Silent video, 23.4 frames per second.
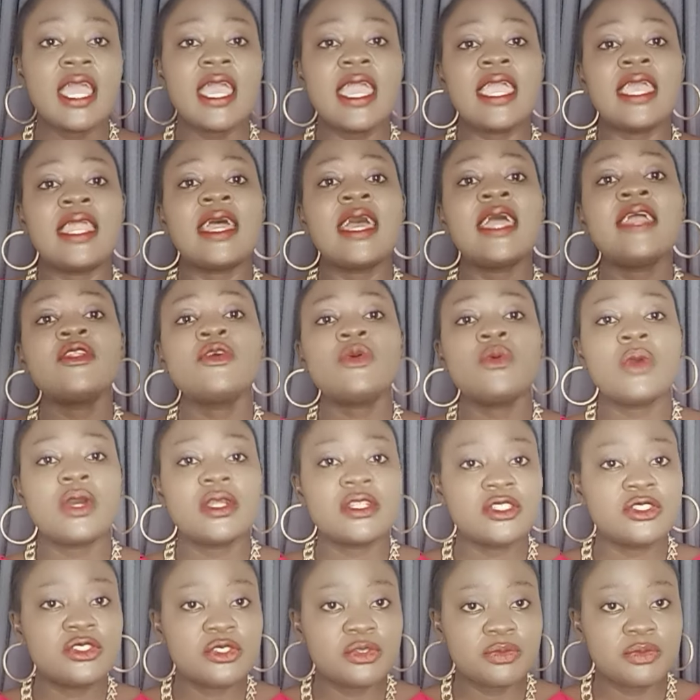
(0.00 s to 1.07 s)
and I don't
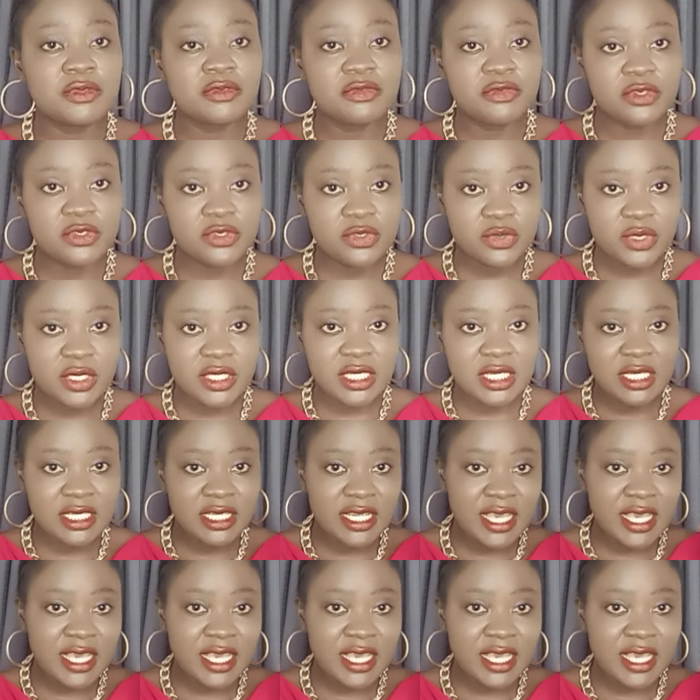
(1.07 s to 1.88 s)
want you to be frustrated.